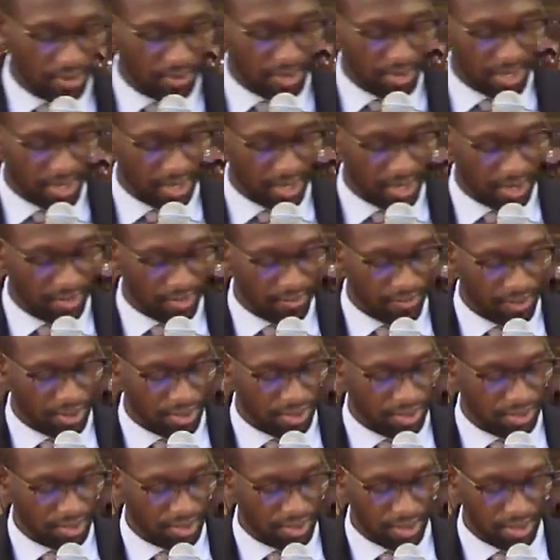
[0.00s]
beginning in
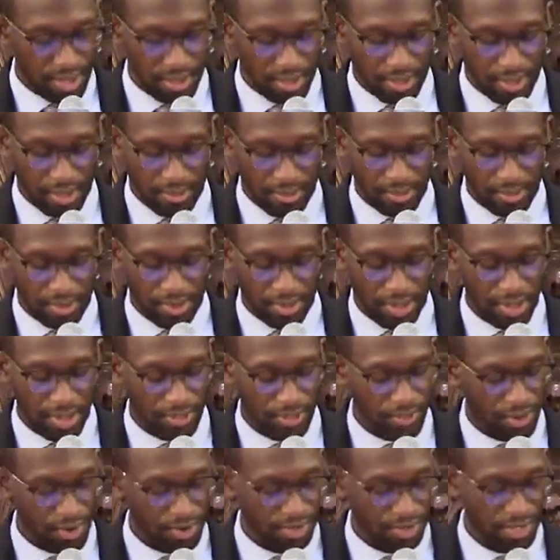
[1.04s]
verse number
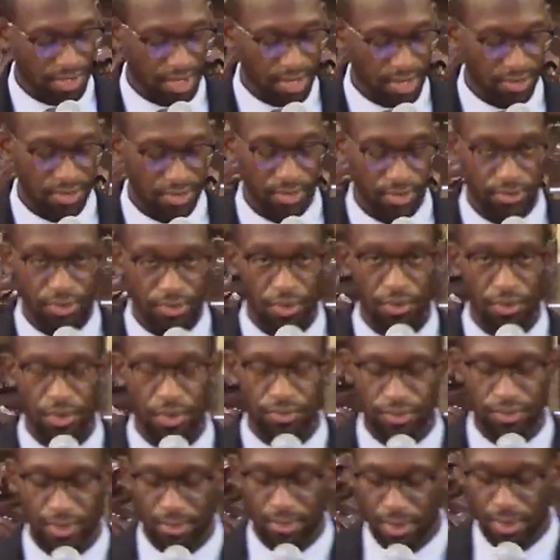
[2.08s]
13. So if you
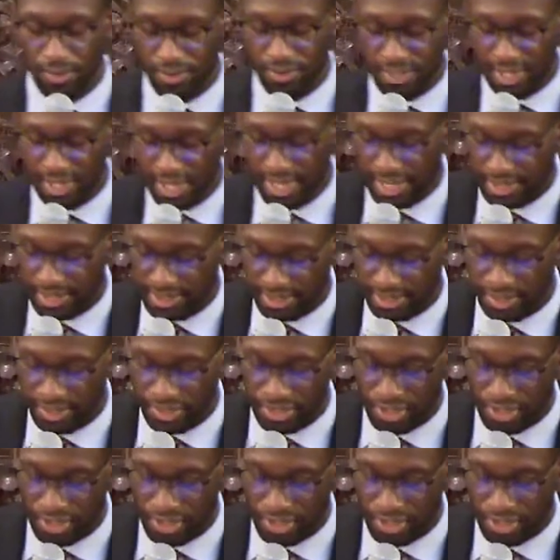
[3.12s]
would flip over to Exodus